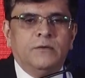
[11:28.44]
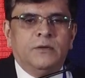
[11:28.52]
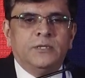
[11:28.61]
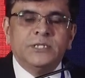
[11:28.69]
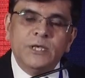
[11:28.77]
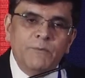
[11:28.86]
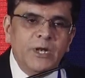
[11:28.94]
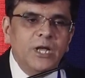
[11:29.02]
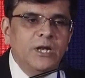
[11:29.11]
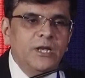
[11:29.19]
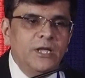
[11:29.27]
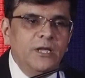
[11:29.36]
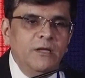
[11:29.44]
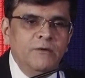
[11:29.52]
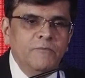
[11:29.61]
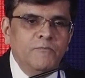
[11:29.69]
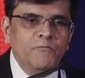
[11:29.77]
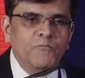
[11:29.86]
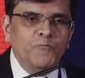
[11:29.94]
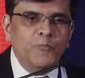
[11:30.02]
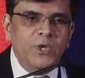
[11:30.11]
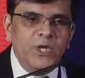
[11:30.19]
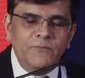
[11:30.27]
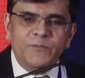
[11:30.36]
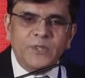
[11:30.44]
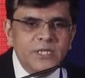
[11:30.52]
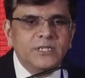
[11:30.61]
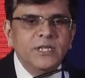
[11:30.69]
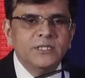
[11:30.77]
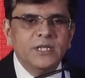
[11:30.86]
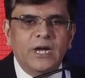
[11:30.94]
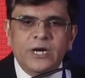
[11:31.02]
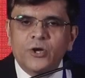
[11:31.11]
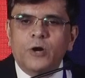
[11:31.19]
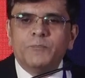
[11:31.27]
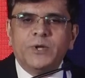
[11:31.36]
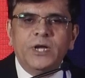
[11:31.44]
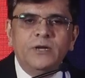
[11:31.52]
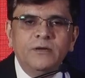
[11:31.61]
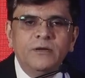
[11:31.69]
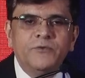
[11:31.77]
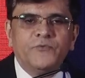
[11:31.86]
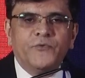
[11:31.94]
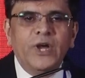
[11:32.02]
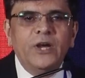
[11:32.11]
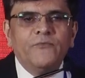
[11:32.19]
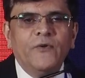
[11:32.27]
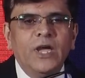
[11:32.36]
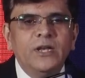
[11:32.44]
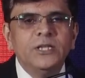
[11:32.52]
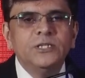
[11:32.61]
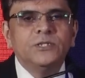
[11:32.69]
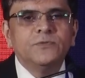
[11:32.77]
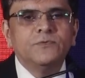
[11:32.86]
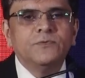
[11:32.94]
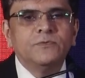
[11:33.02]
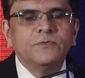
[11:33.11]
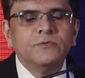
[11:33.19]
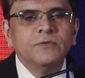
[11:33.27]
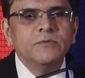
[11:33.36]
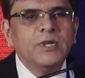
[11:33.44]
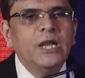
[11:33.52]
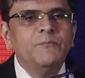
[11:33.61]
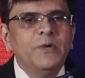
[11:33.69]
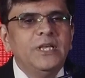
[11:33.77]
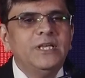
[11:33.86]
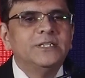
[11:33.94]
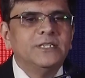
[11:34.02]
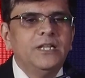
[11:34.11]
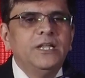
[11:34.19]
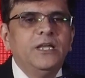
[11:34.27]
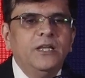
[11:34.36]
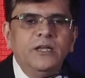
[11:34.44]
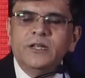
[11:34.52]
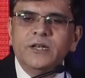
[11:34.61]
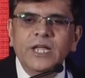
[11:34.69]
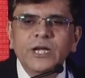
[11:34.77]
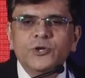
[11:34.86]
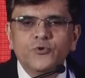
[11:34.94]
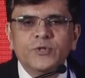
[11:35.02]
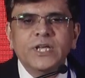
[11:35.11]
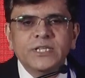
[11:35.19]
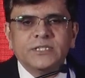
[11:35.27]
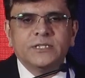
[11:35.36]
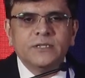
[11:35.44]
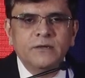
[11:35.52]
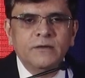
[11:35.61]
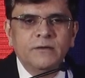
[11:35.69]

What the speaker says: Similarly, if this is adopted, trade finance can be easily linked to this.